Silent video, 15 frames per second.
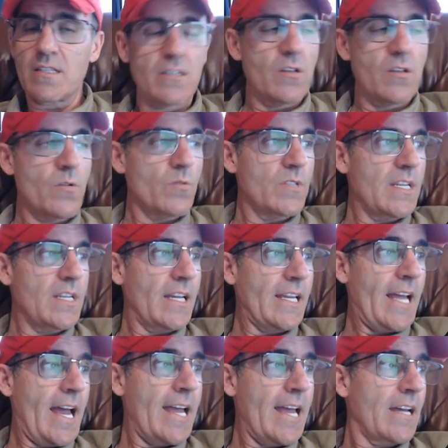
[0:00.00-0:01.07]
just because you see
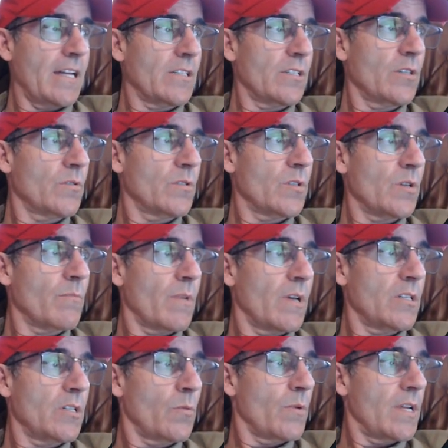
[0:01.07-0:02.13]
a guy on
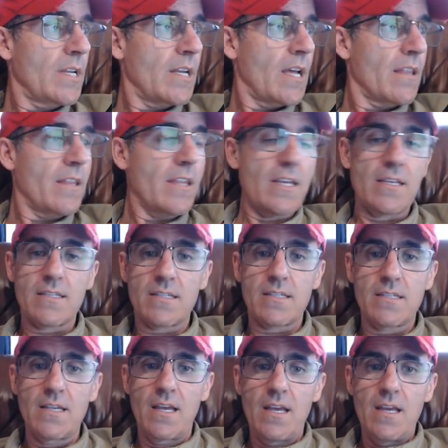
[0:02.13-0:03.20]
YouTube doing
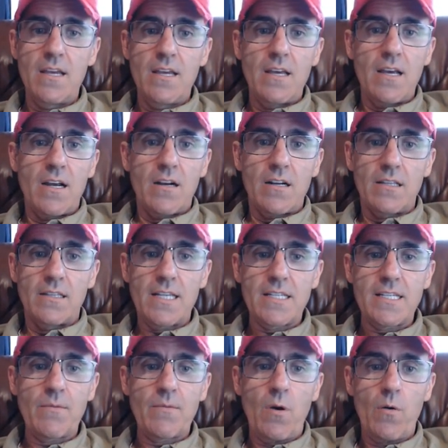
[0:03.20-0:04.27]
this.
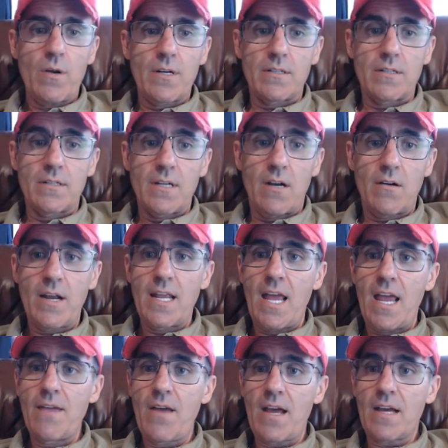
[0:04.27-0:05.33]
Let's keep going. All
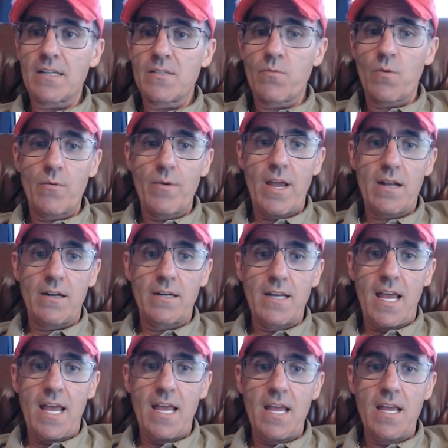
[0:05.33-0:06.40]
right, AVAX. Where are we at
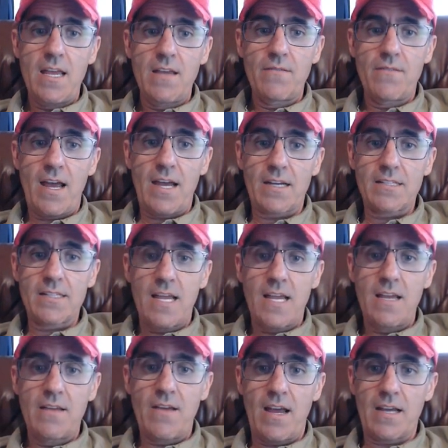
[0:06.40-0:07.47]
on AVAX?
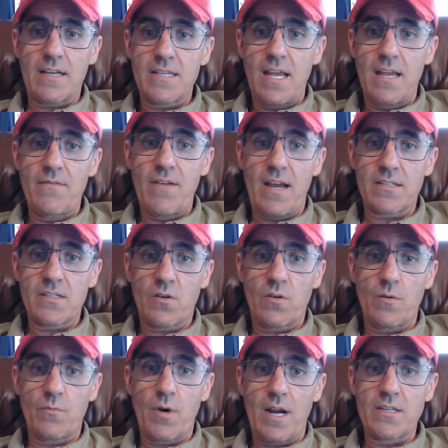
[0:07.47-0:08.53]

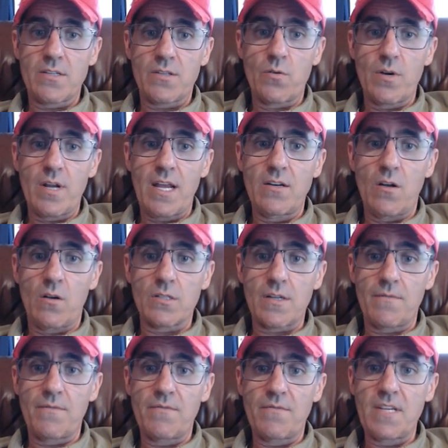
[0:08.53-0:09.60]
AVAX. Current price,
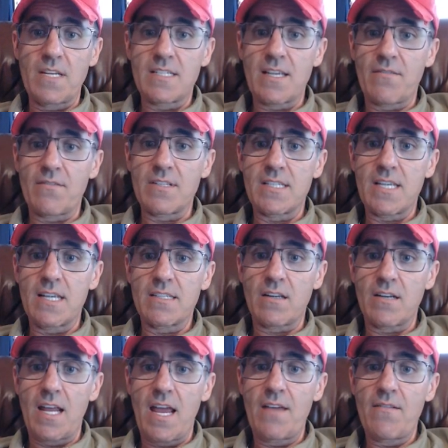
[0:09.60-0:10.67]

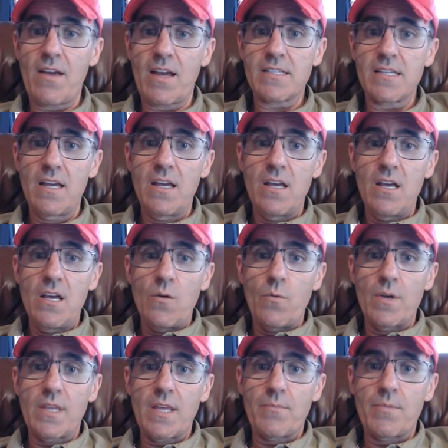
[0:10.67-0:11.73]
$38.57 on AVAX
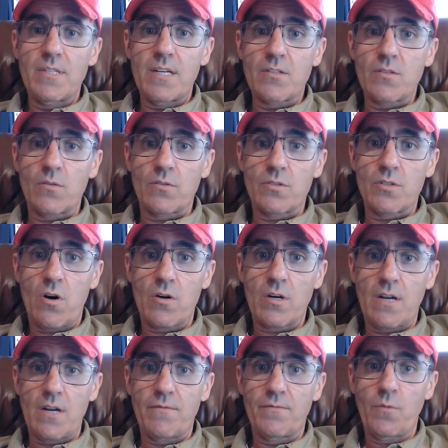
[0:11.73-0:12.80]
with a potential
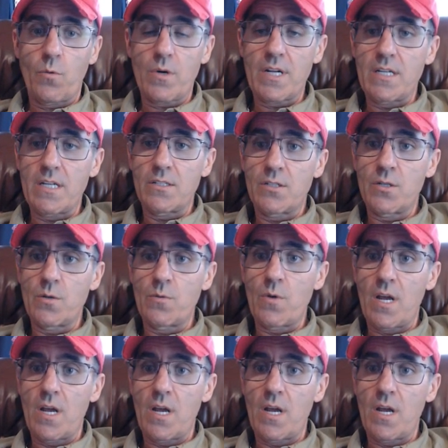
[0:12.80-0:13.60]
target of $42